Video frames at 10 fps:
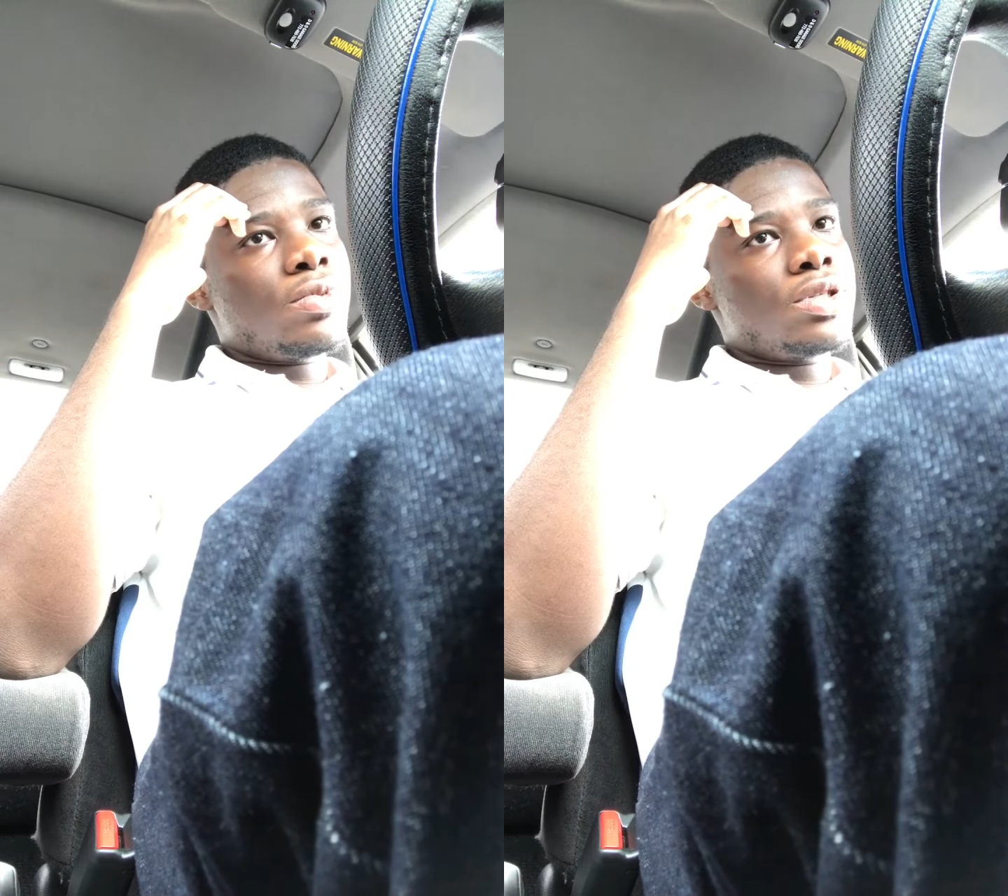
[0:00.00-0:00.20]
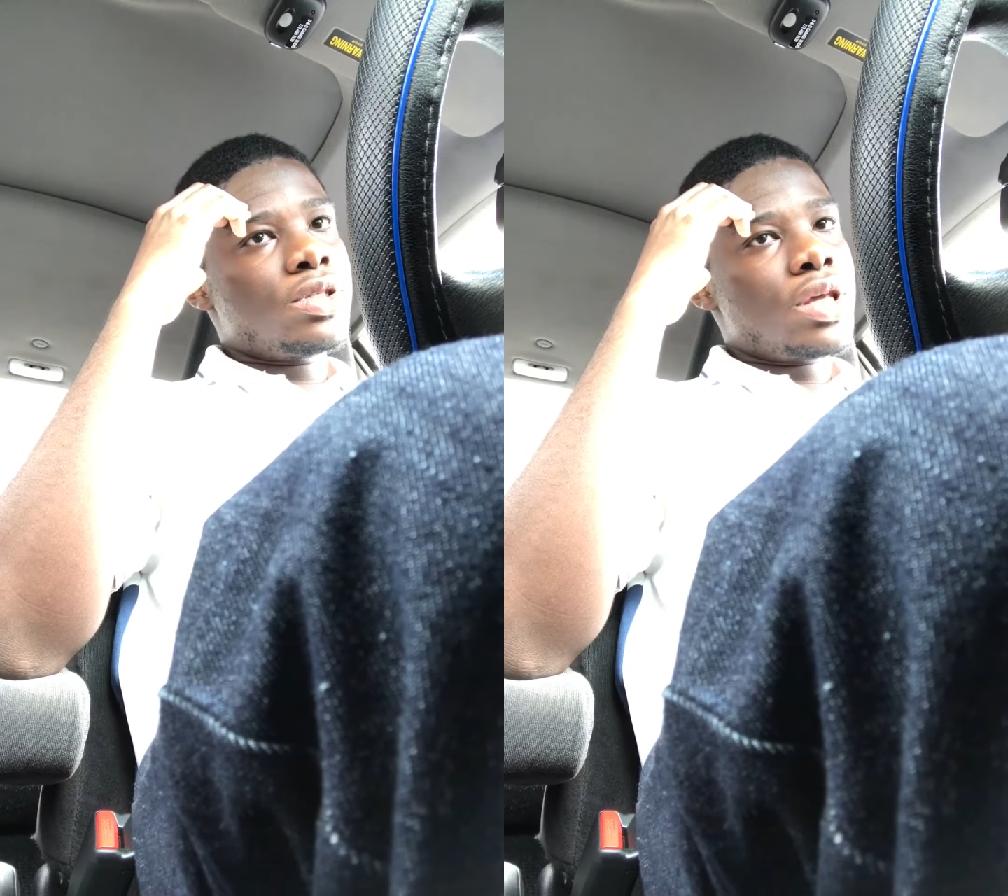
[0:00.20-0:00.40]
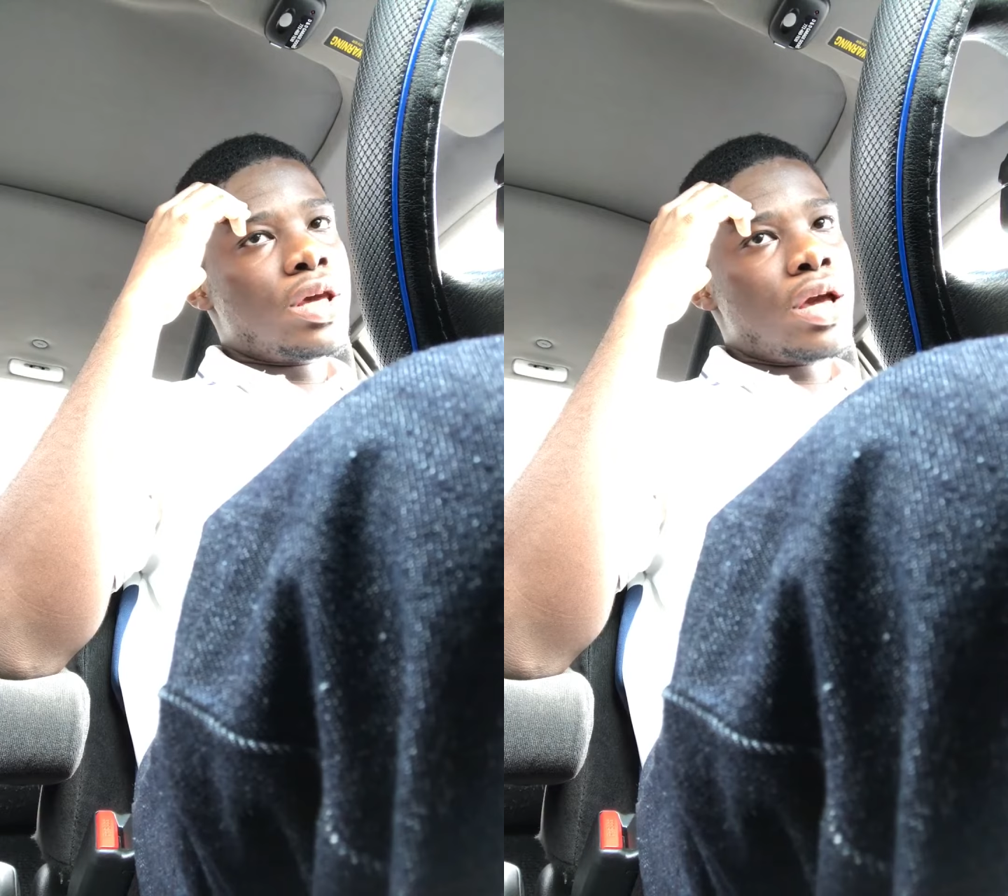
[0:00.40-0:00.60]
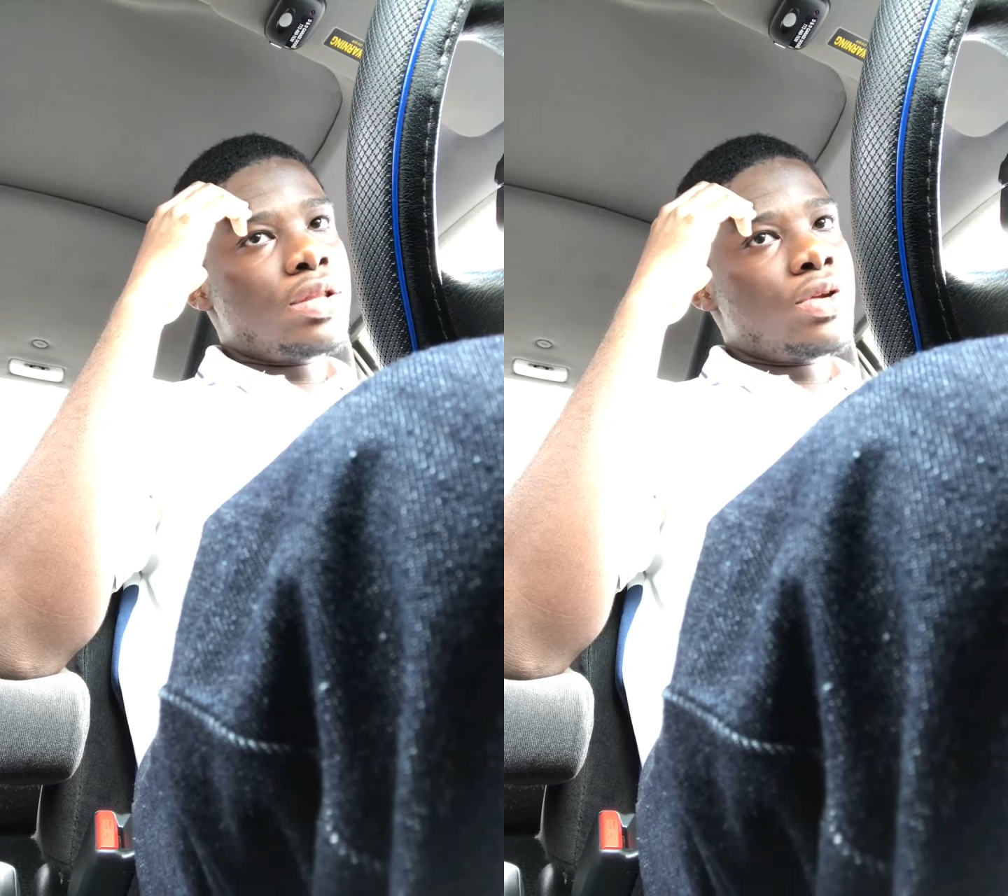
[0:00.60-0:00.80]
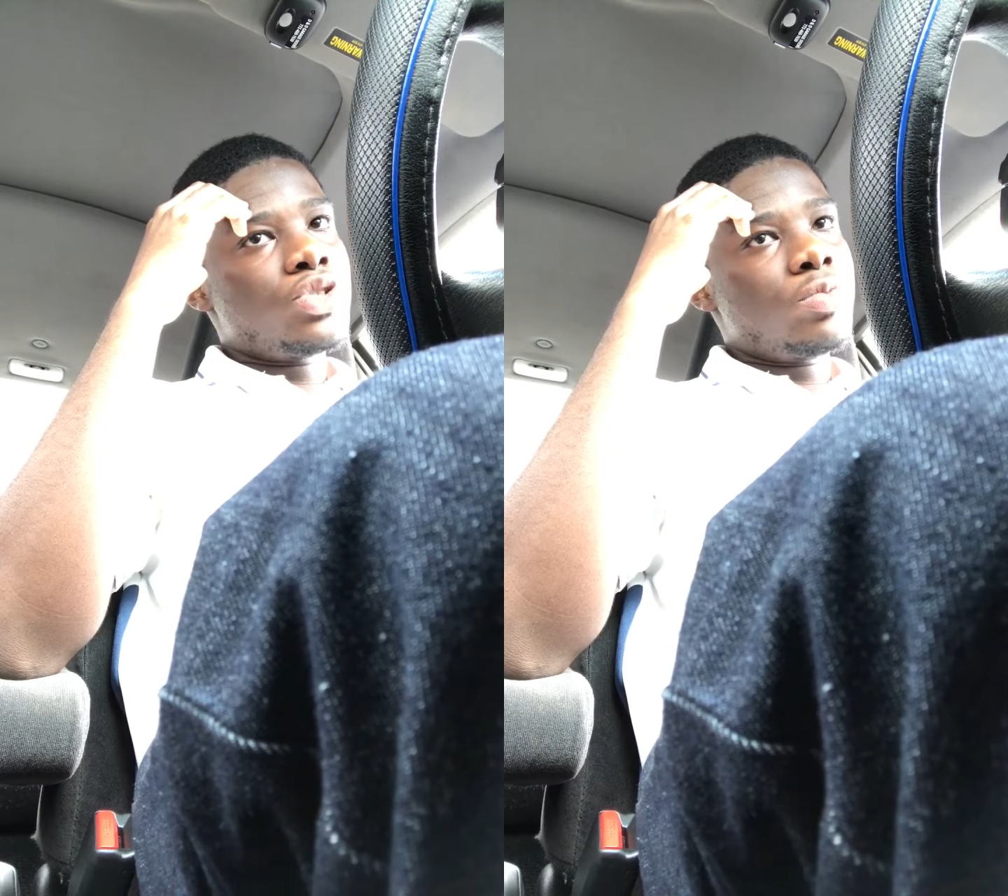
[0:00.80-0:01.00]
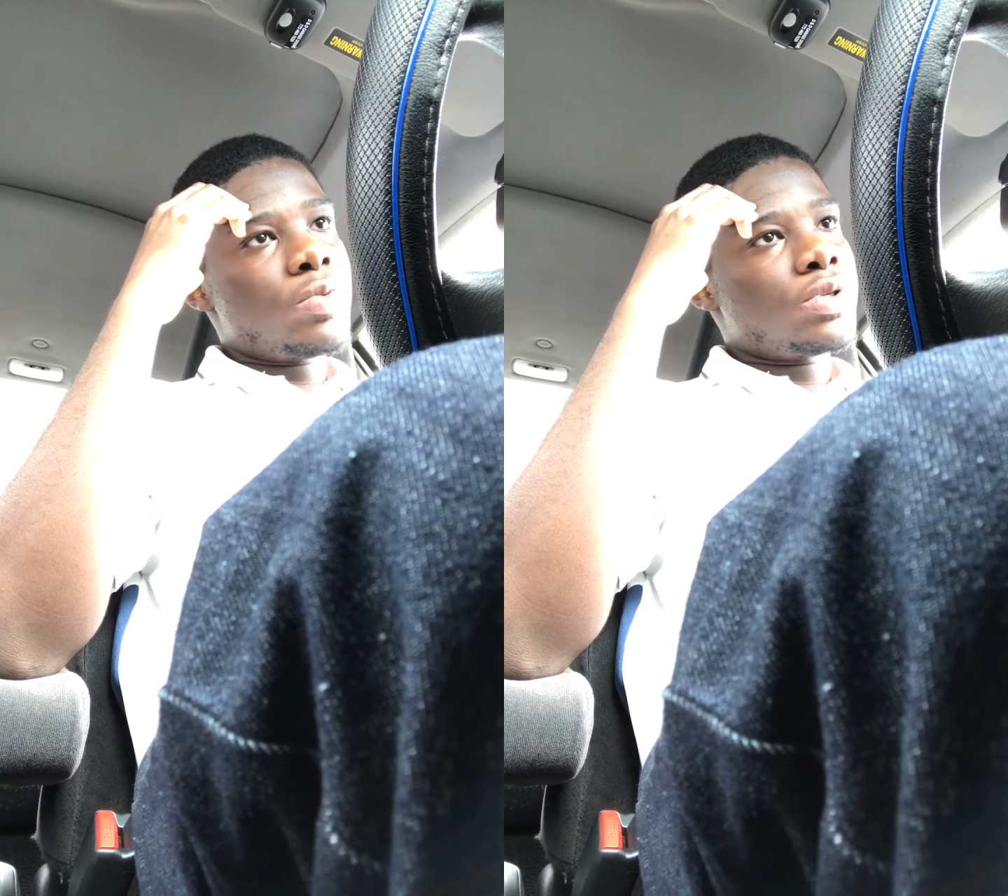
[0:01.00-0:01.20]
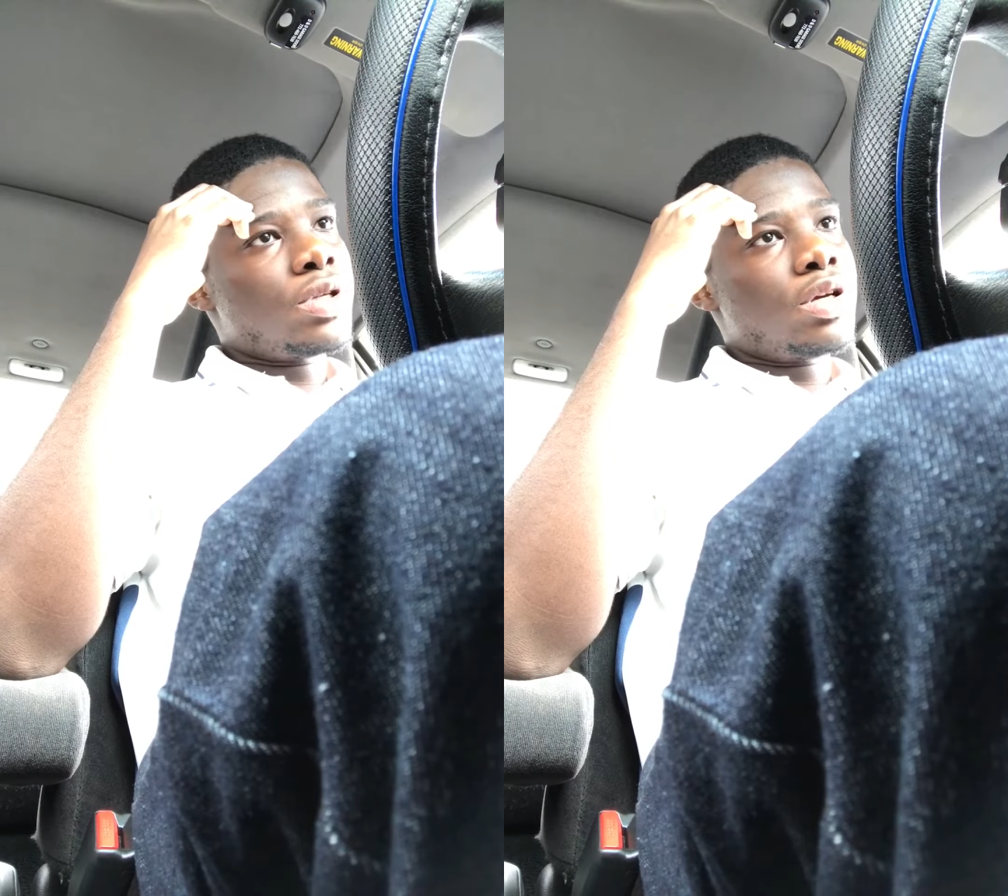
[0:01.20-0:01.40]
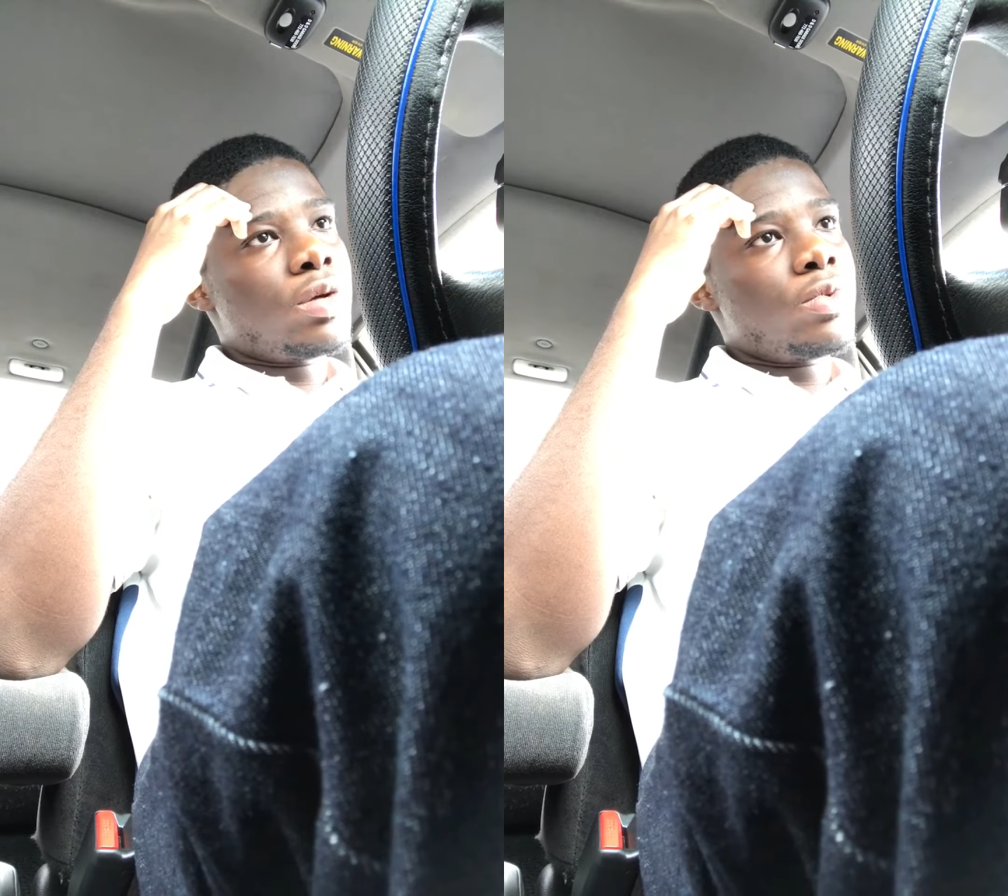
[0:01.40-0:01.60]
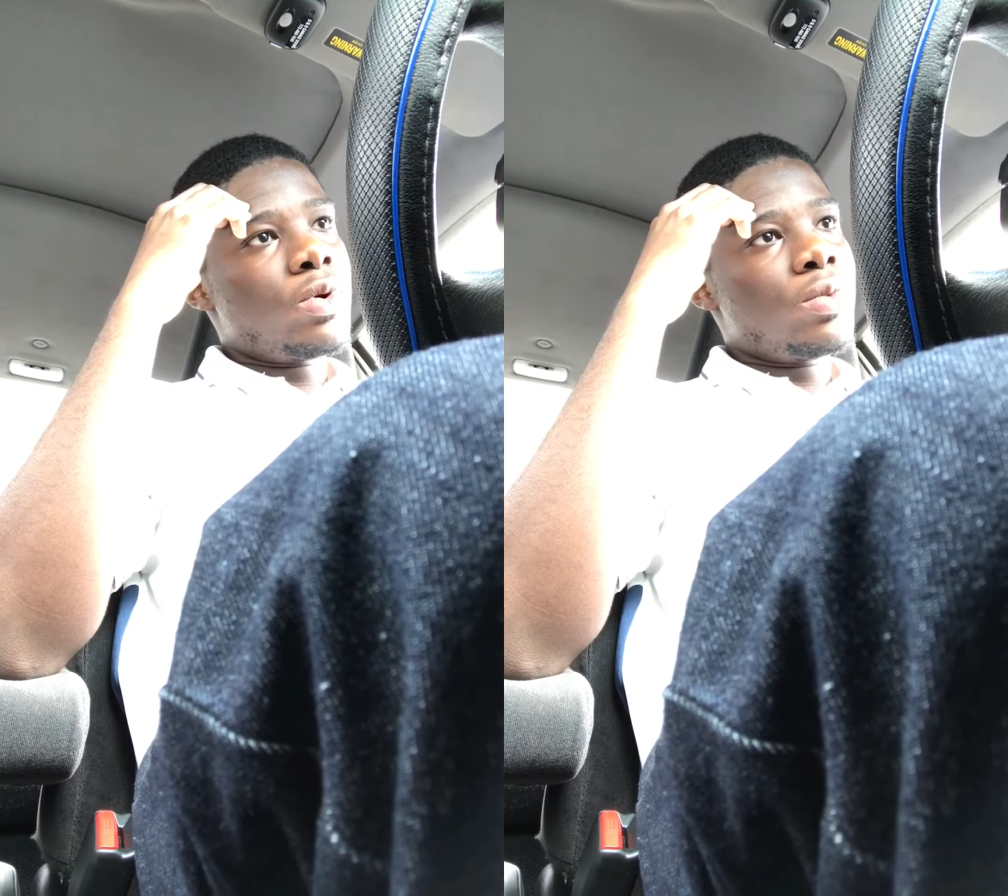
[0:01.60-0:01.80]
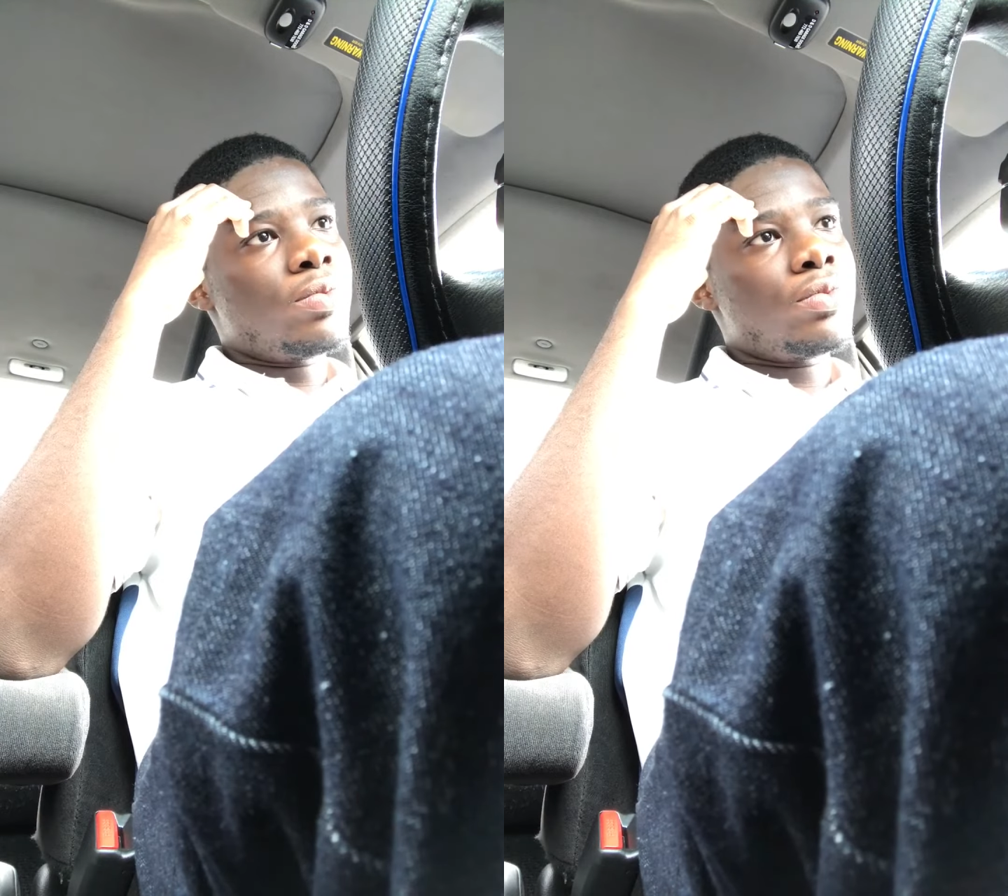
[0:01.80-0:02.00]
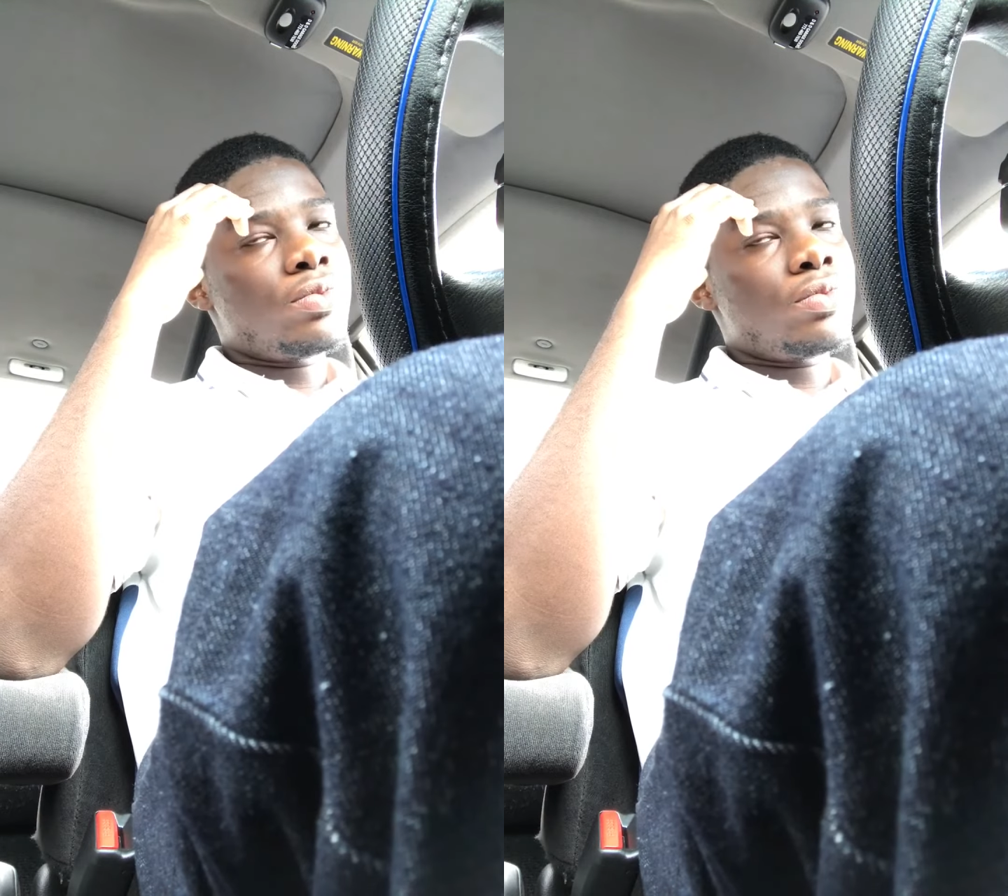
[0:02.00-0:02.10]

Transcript: staying at lunch anymore. I'm just gonna come home.